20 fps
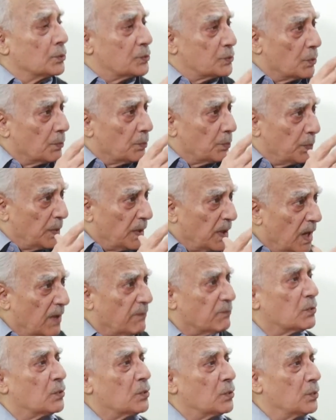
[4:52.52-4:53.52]
So we
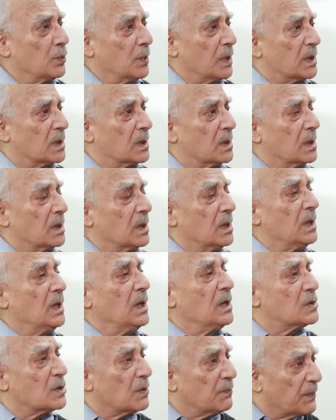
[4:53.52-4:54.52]
have to do it.
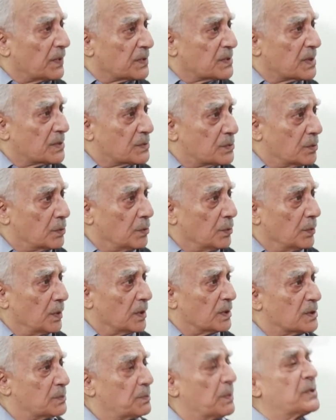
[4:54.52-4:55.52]
Each of us has to do
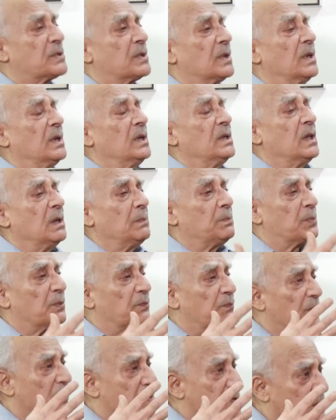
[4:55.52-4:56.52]
it. Especially the
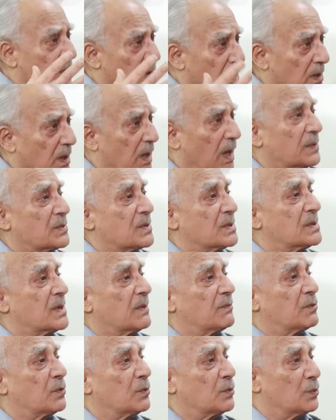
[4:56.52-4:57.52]
professional classes
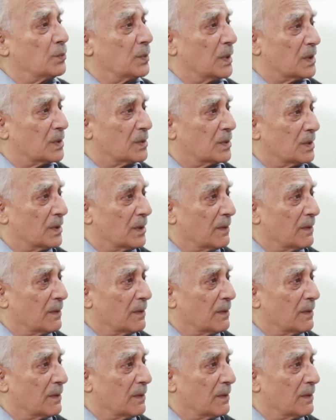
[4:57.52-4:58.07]
have to do it.